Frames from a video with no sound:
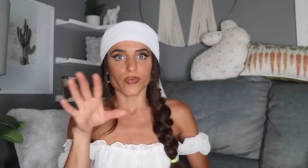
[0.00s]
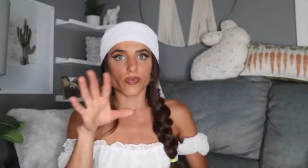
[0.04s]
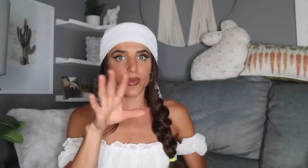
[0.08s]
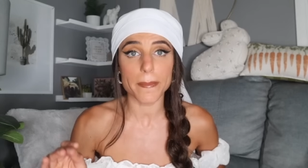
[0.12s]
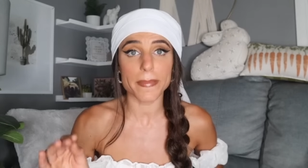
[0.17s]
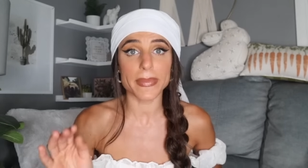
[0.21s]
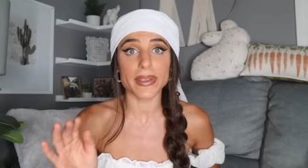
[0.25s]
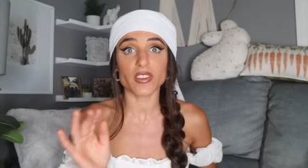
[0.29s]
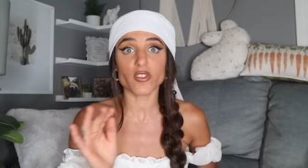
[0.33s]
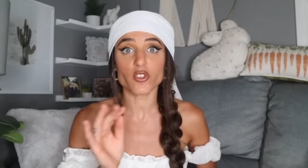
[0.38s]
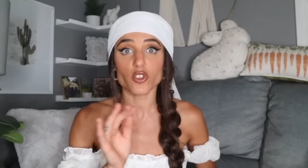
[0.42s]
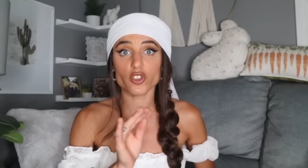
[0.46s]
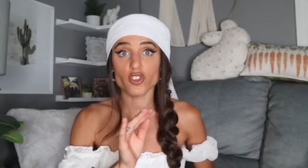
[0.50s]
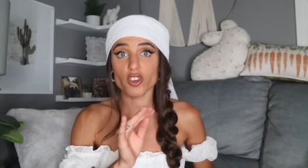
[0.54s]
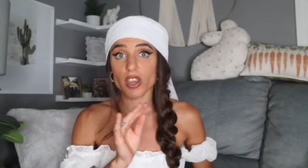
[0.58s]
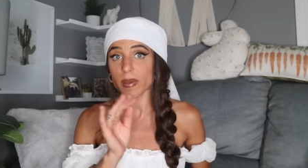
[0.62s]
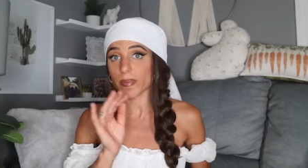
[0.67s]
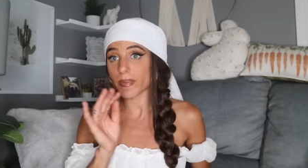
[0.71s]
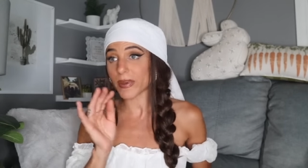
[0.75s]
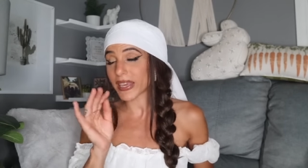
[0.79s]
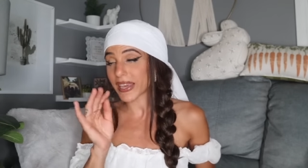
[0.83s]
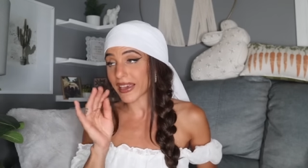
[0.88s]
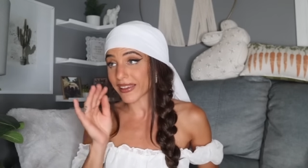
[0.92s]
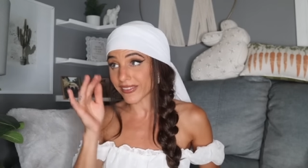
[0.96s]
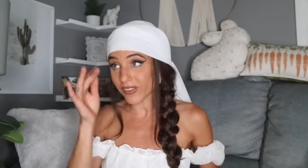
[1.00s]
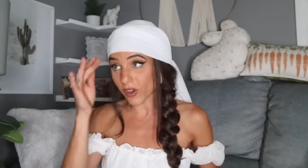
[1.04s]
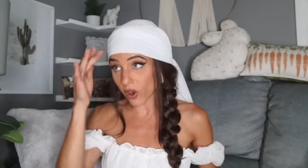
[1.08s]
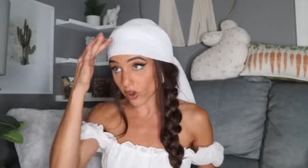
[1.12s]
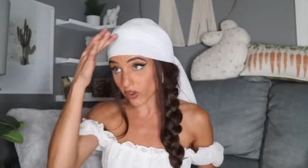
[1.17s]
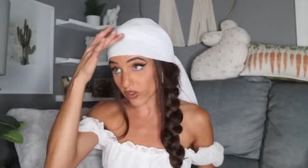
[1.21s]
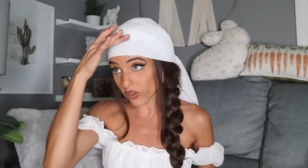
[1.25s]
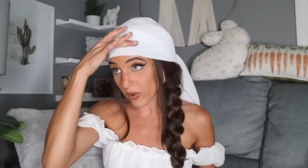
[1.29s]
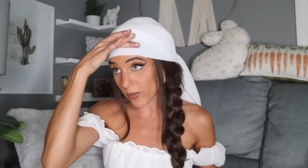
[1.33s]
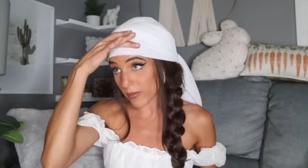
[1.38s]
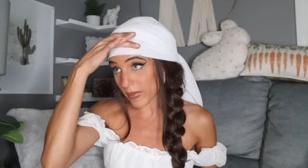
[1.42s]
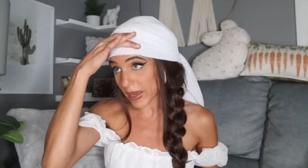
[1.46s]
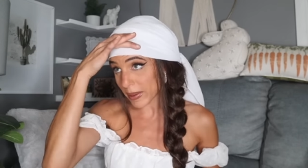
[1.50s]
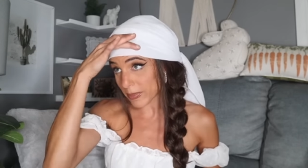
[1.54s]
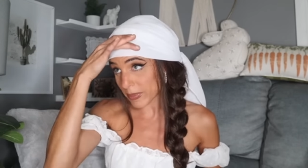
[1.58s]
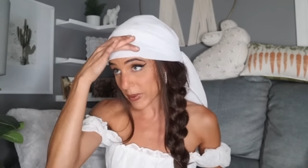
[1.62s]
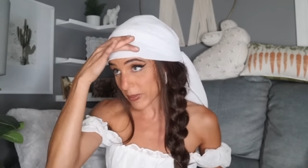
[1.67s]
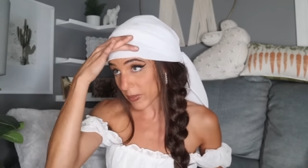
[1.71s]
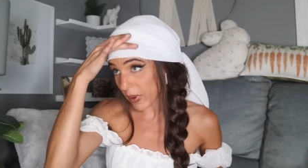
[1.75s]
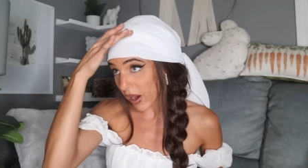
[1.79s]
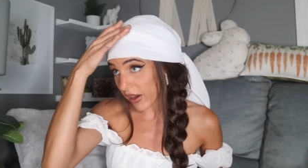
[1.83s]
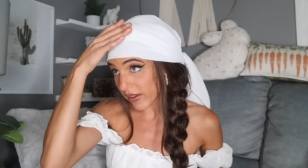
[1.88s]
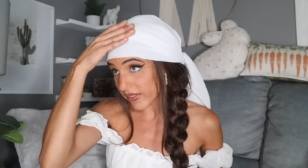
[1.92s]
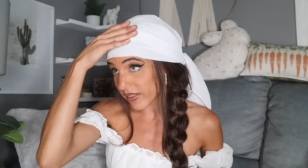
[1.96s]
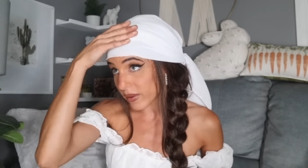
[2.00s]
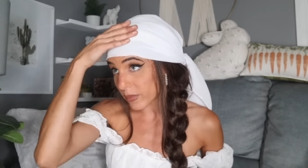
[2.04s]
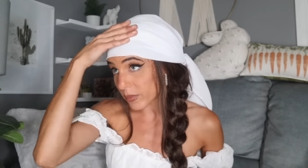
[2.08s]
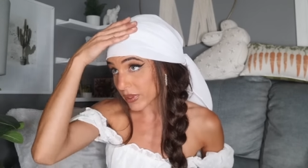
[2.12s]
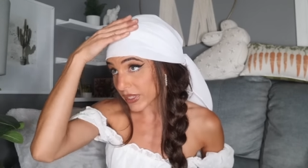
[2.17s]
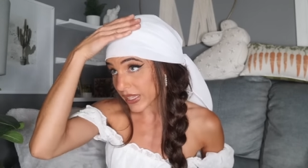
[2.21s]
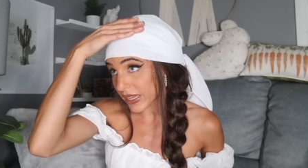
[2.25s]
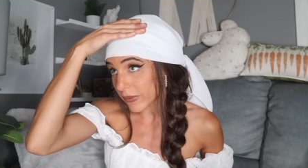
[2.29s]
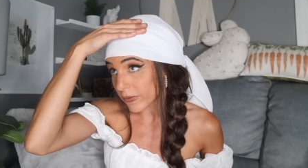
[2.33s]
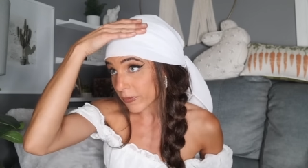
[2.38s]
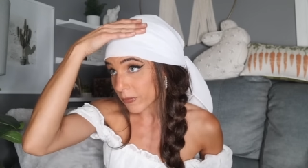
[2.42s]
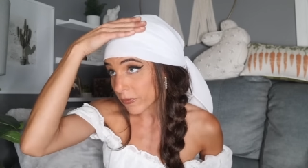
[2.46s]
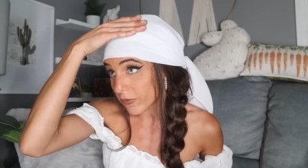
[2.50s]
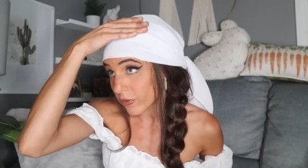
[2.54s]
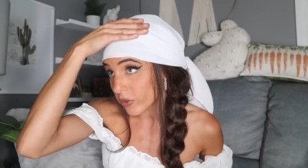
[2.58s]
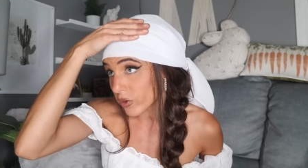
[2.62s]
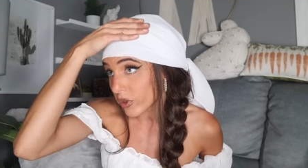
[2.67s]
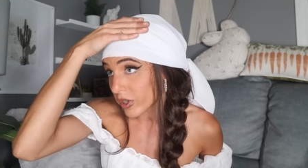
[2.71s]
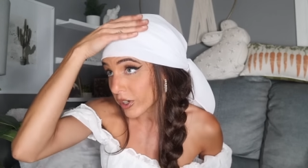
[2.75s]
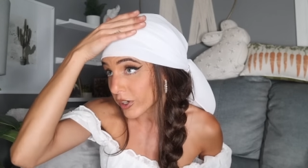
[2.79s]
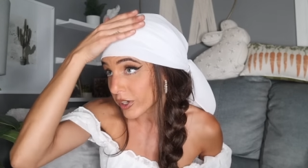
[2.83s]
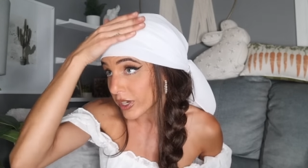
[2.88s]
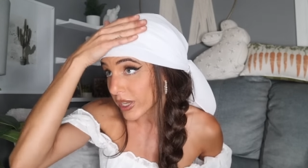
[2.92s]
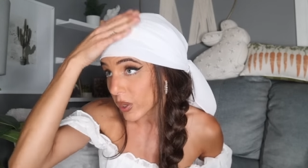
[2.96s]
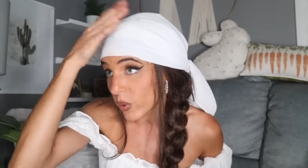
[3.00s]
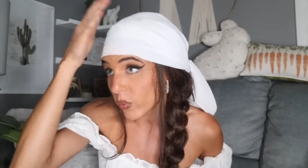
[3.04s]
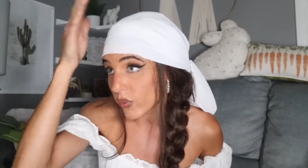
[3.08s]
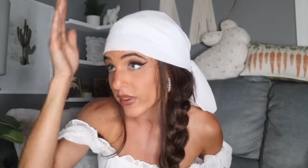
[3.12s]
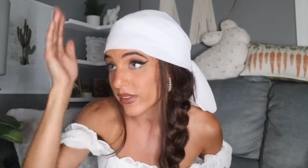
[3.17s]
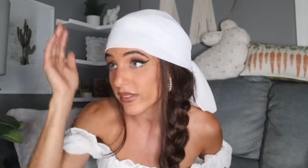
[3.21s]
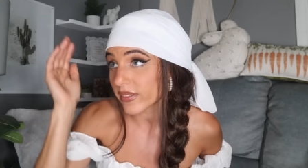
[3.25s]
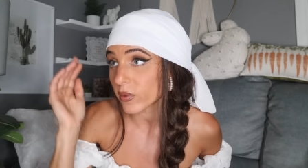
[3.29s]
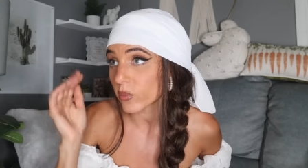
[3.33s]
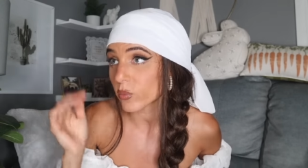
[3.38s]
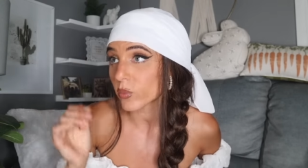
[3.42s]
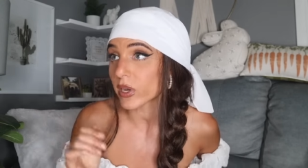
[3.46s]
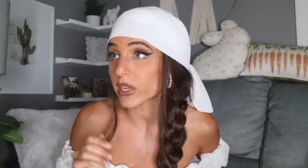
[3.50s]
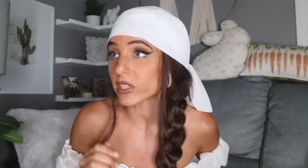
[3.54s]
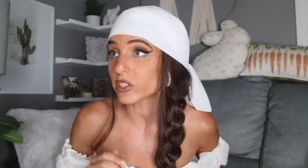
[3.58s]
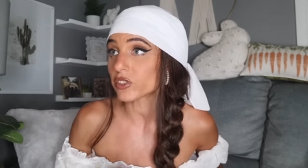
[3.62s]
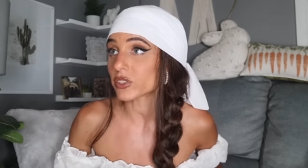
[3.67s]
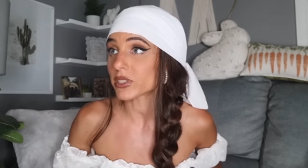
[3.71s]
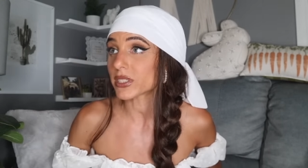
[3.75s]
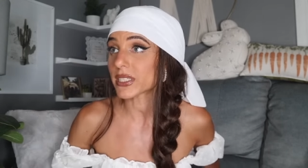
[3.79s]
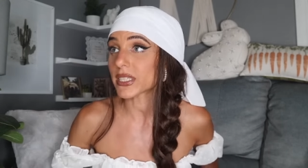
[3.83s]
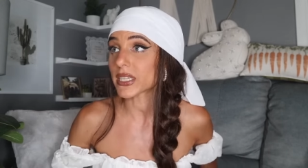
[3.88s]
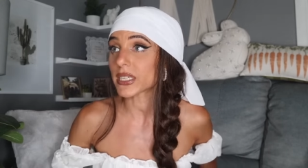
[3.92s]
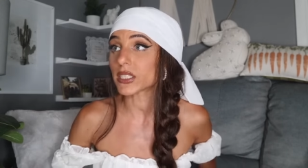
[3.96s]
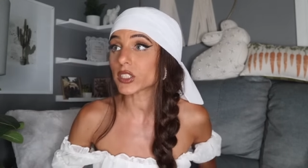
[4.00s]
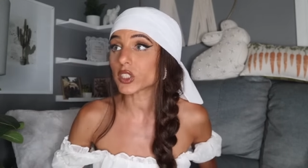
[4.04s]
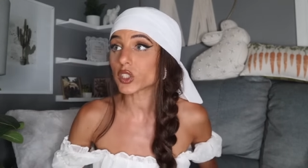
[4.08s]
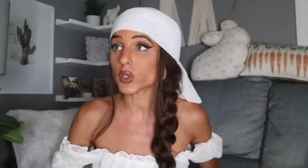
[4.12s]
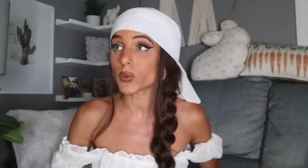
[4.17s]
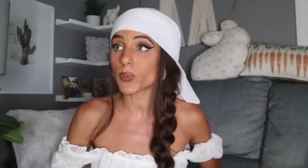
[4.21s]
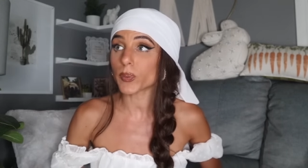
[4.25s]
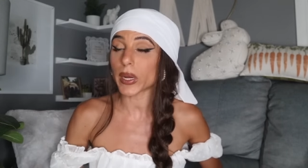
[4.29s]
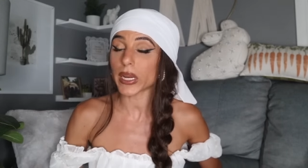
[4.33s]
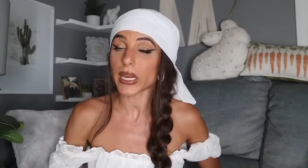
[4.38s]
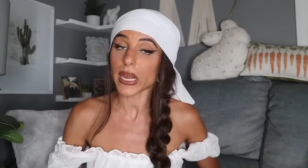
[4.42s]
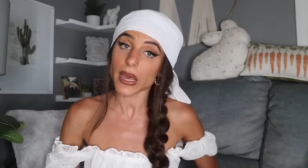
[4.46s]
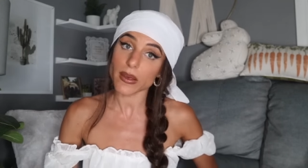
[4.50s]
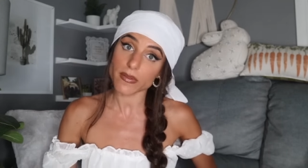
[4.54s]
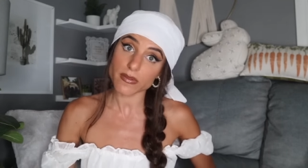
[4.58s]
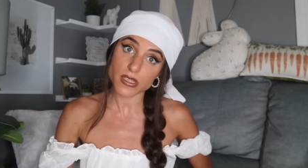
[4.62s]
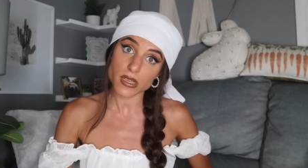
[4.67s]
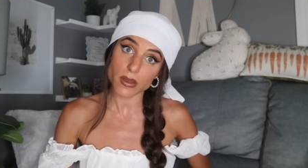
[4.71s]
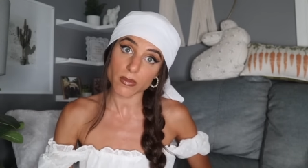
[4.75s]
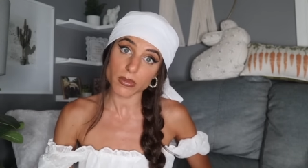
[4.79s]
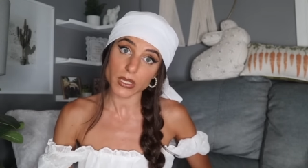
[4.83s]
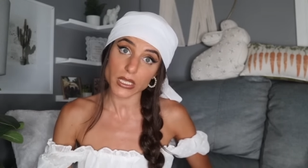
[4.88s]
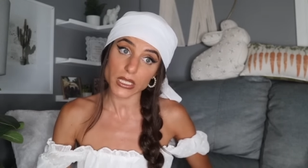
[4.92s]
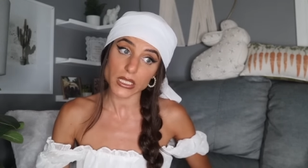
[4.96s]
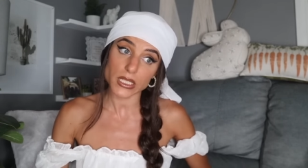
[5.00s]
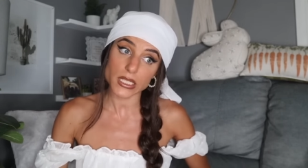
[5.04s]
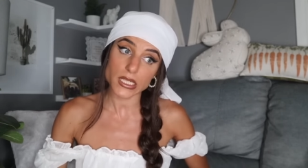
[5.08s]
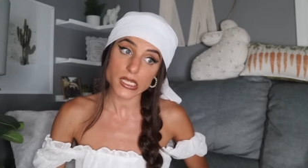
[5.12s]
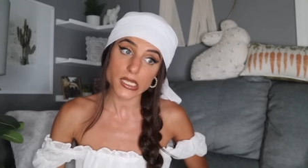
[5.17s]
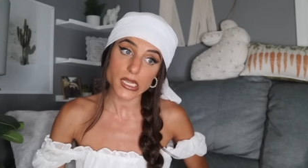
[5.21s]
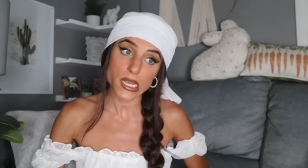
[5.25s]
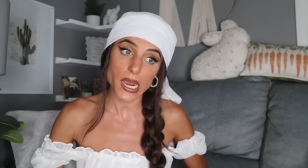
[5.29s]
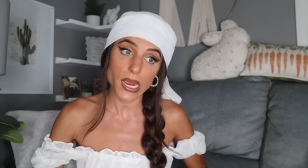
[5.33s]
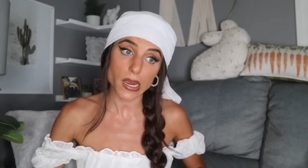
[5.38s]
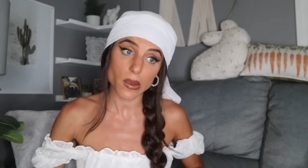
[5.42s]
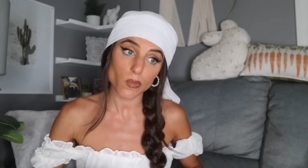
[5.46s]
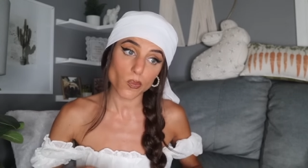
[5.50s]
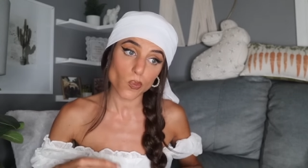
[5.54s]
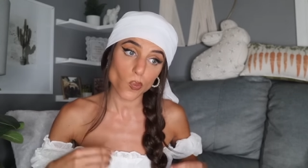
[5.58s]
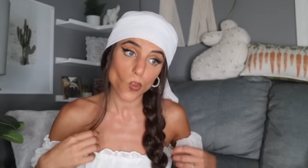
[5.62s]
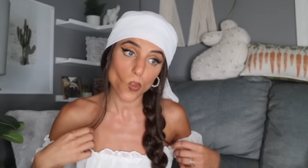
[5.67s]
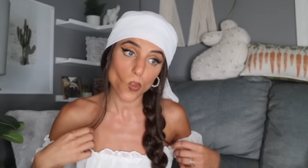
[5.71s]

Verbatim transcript: Mr. JP has also maybe possibly flirting with some waitresses who might have something to say